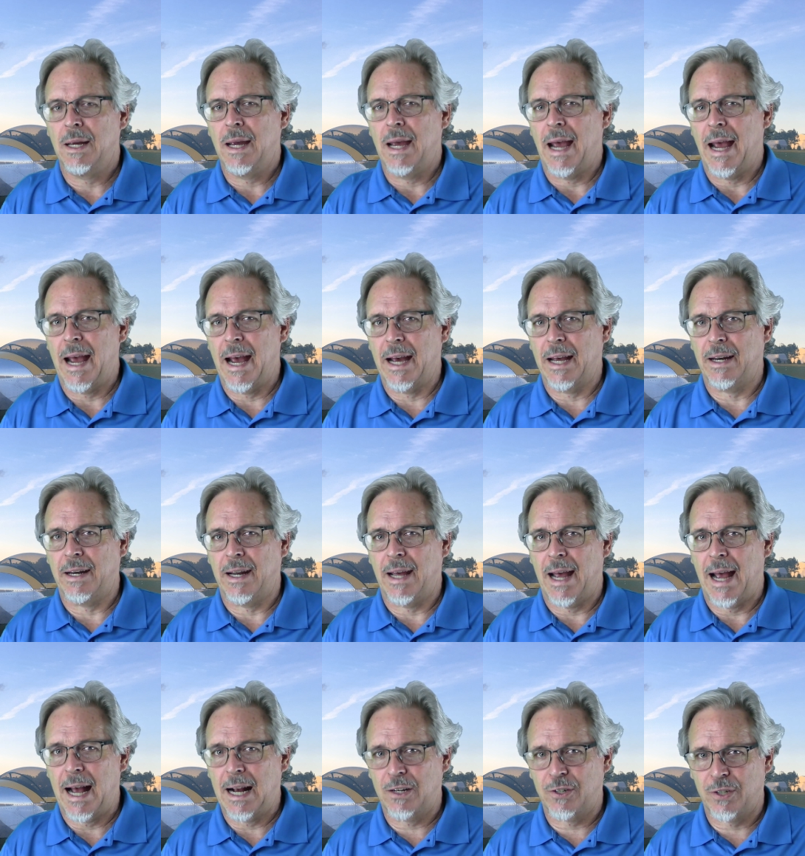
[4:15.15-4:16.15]
and
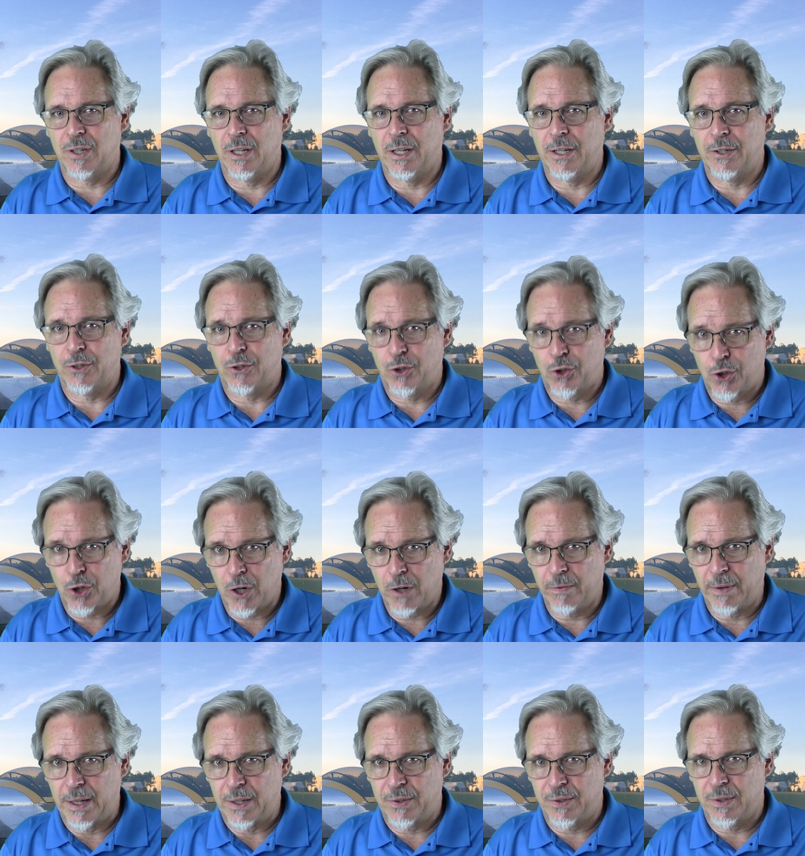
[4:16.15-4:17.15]
excellent
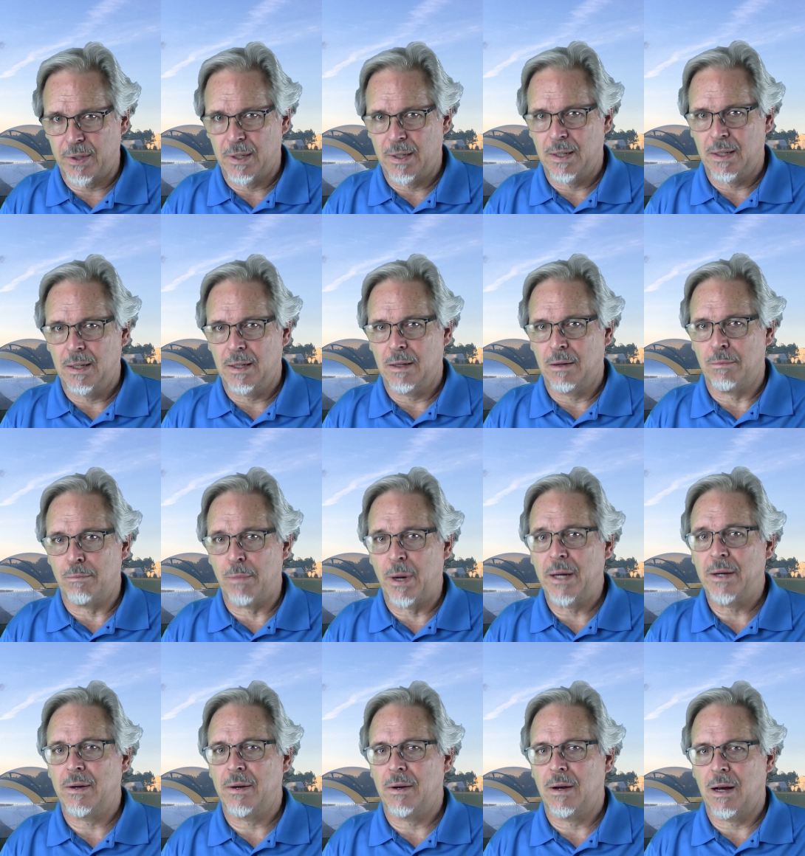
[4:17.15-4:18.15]
service,
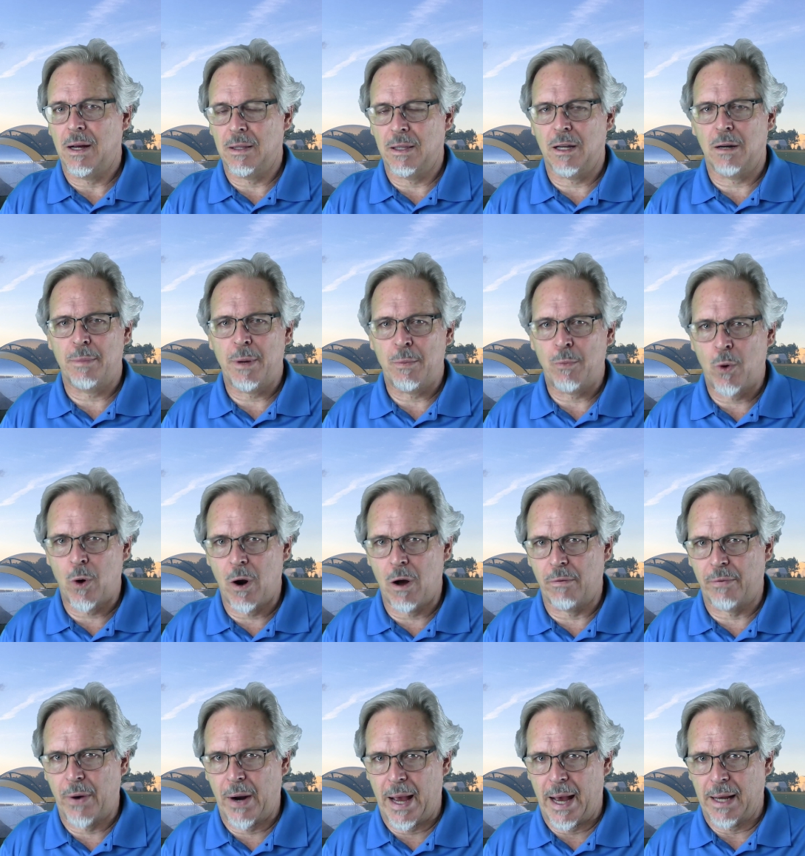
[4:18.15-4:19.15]
but a little bit more
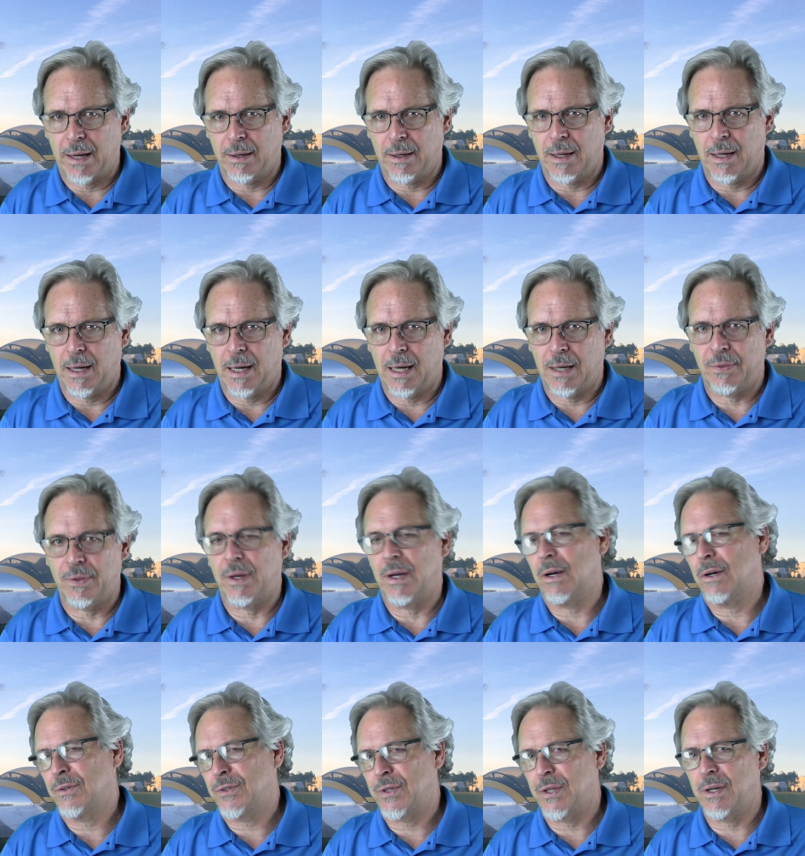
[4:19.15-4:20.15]
overhead. And
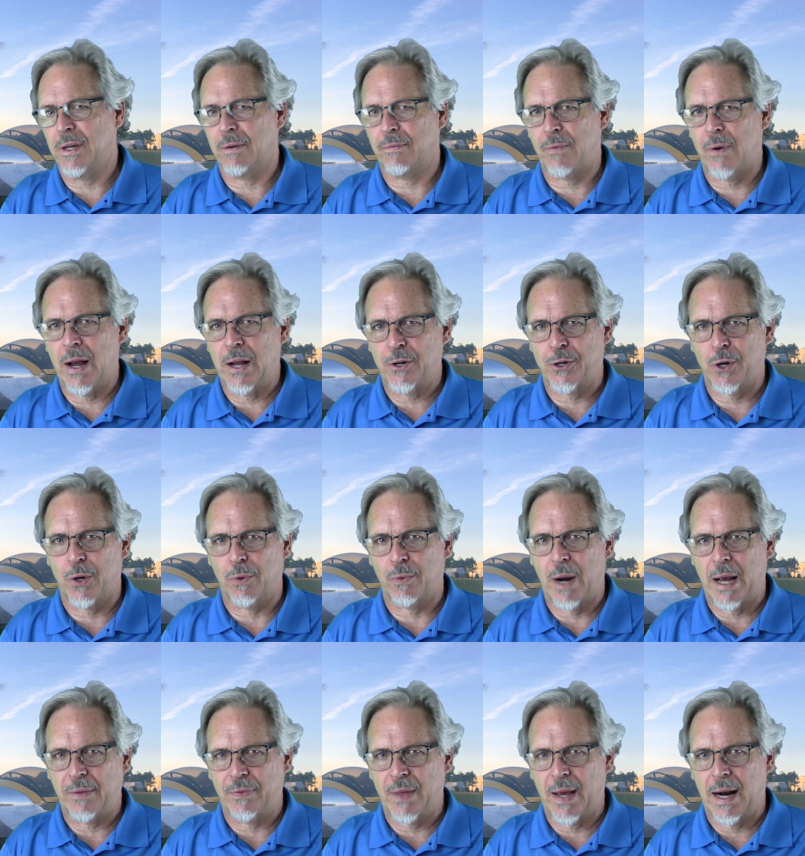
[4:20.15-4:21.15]
there's the differential
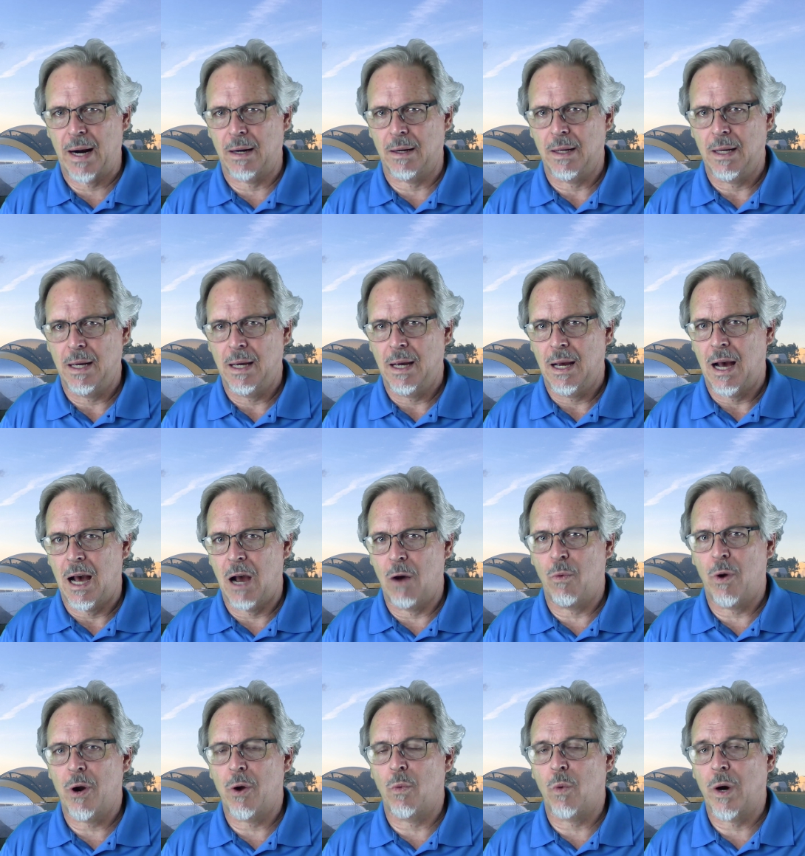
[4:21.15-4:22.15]
right there. I
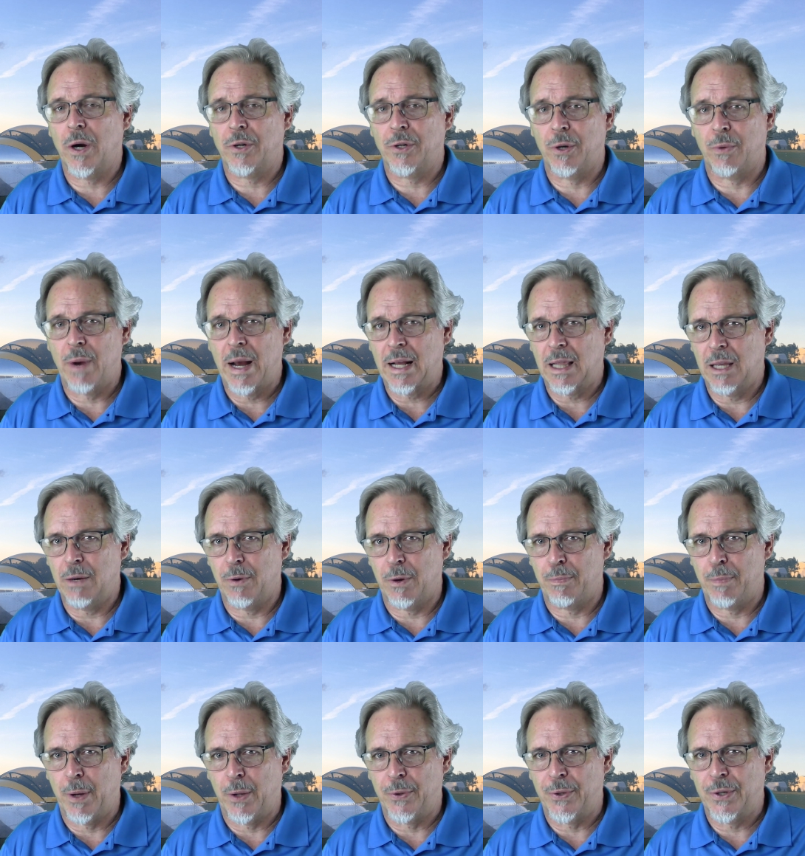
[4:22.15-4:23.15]
want to work directly
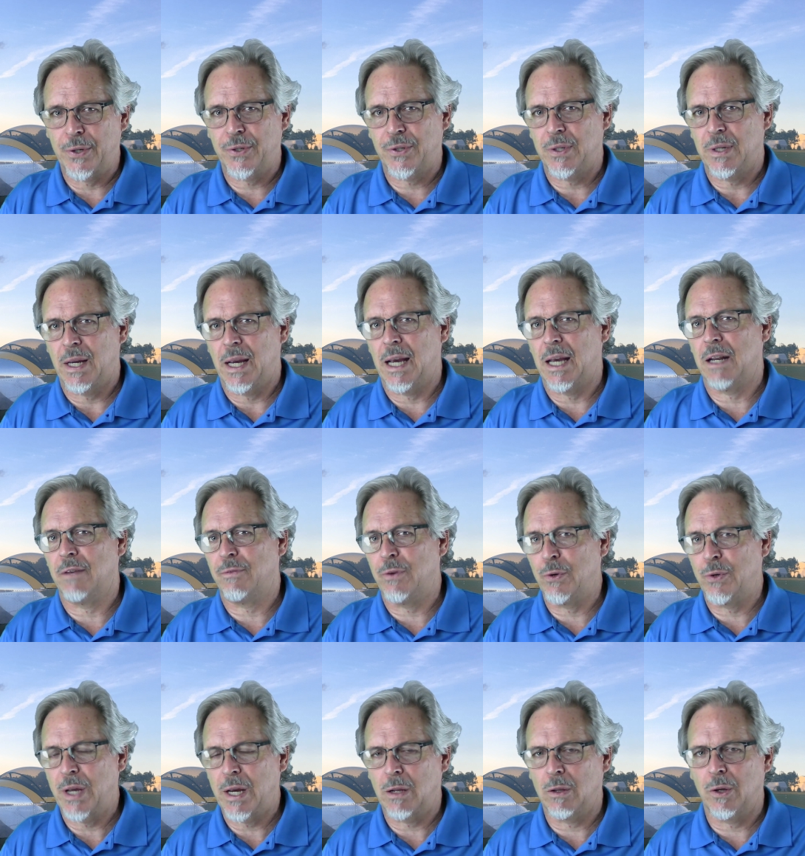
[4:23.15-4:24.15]
with builders, and if you
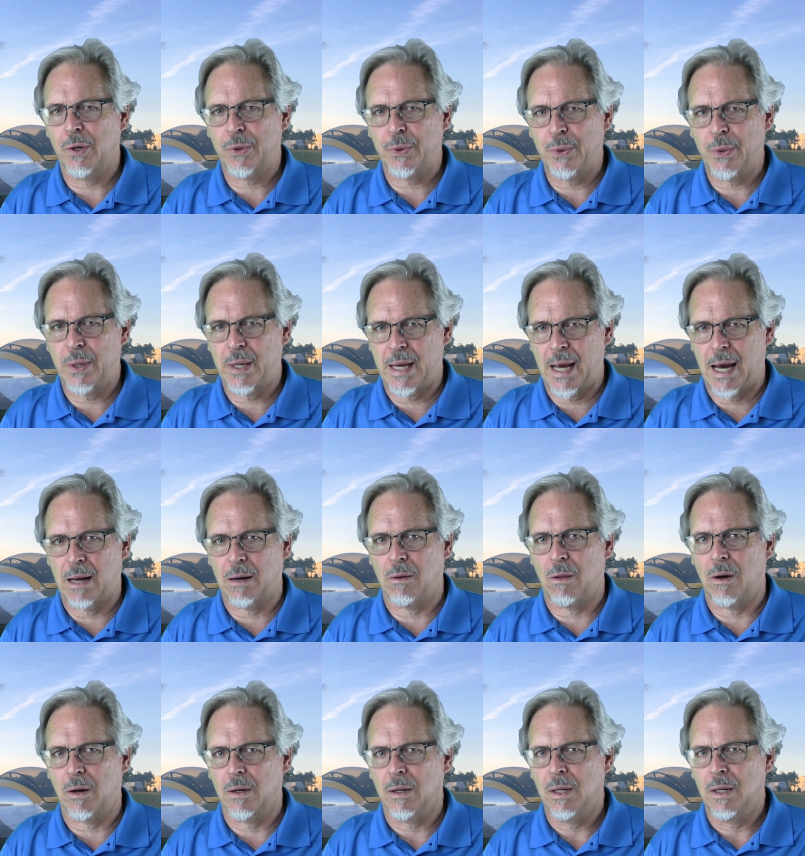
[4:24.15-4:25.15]
take a look through the
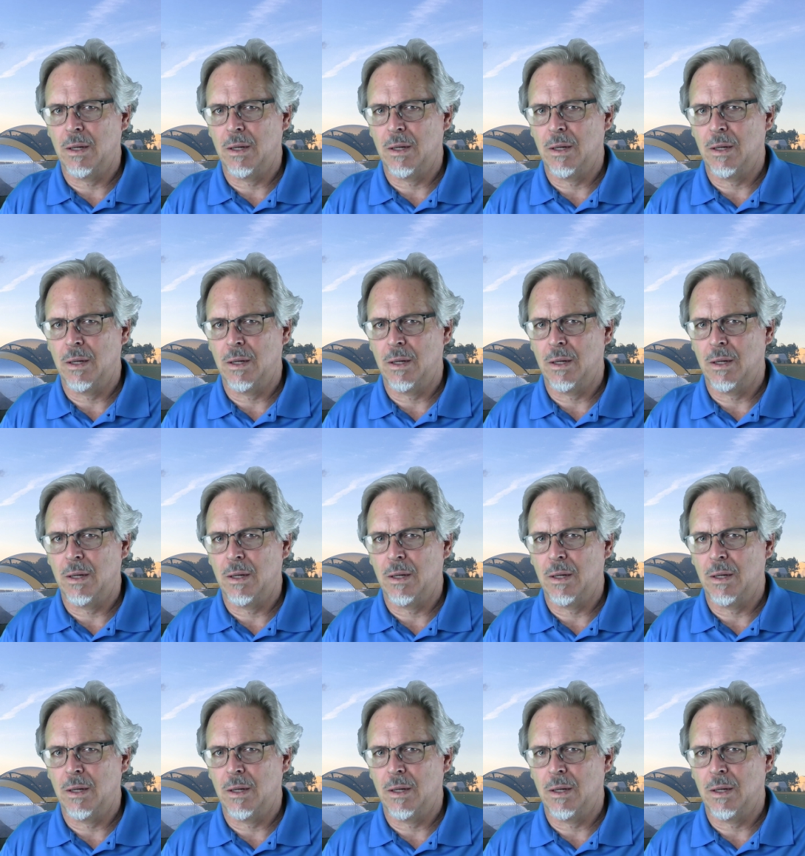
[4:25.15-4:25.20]
catalog,